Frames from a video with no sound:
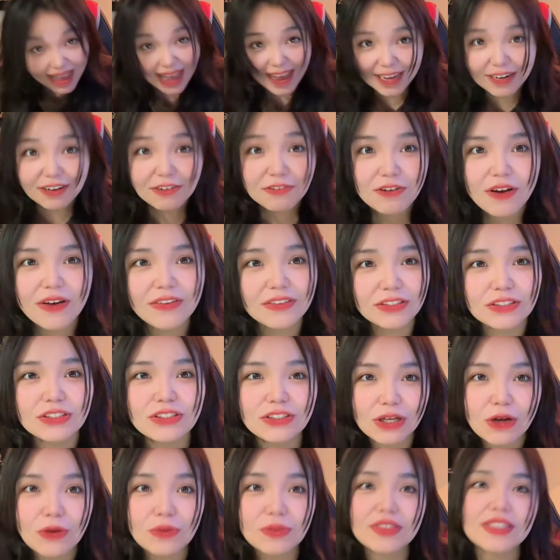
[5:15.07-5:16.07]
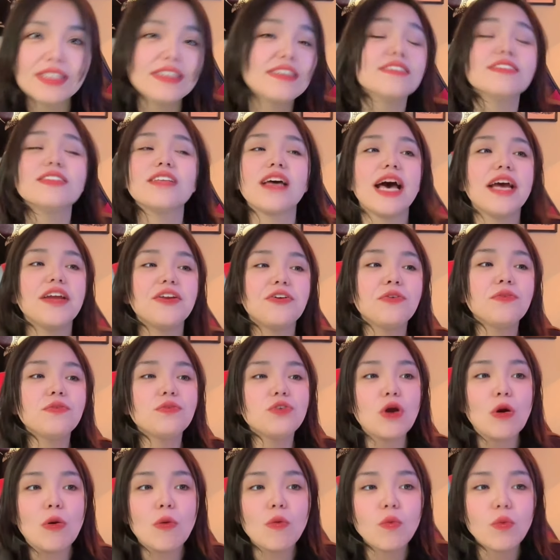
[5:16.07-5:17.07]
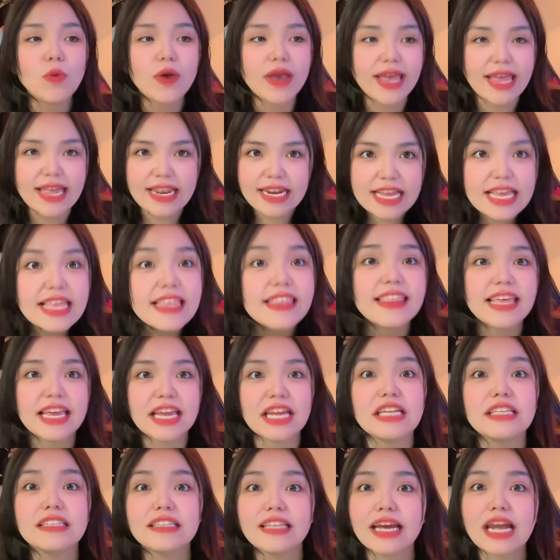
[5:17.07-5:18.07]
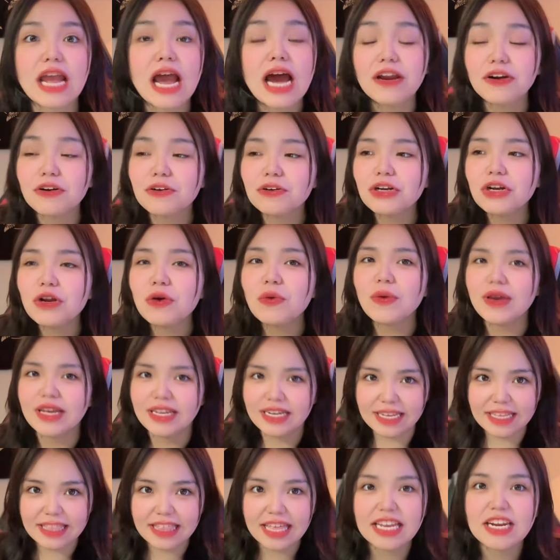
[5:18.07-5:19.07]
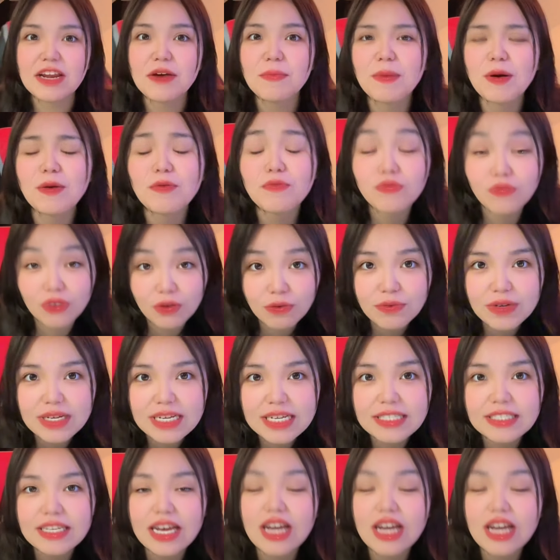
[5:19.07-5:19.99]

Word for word: I don't know how to start this. I don't know anything. Like I don't know anything about Phoeys.